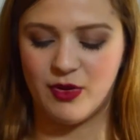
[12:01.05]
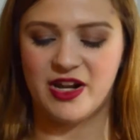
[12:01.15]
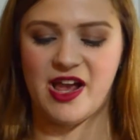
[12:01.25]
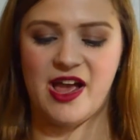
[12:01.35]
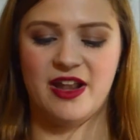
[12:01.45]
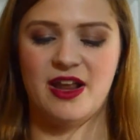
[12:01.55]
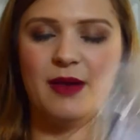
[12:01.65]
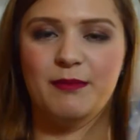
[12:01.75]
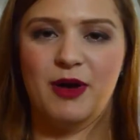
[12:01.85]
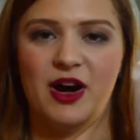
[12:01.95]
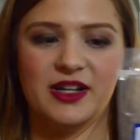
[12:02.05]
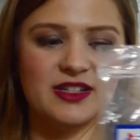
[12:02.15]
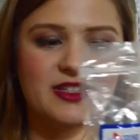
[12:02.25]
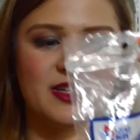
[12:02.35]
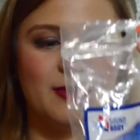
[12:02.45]
went ahead and
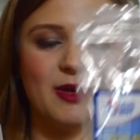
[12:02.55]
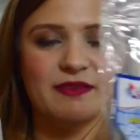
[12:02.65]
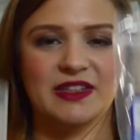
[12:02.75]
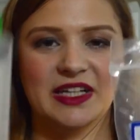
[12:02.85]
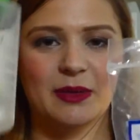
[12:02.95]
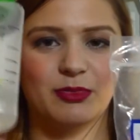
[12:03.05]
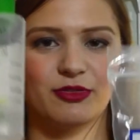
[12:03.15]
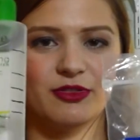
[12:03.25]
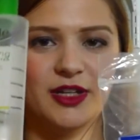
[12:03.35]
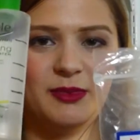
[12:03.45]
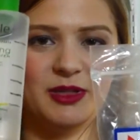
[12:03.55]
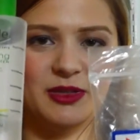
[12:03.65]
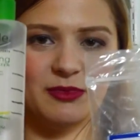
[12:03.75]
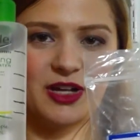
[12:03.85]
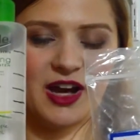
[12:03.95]
bought some of the
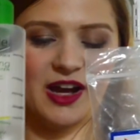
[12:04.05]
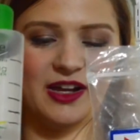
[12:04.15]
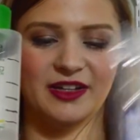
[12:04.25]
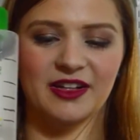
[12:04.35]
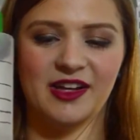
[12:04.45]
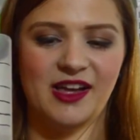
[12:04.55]
premium kind.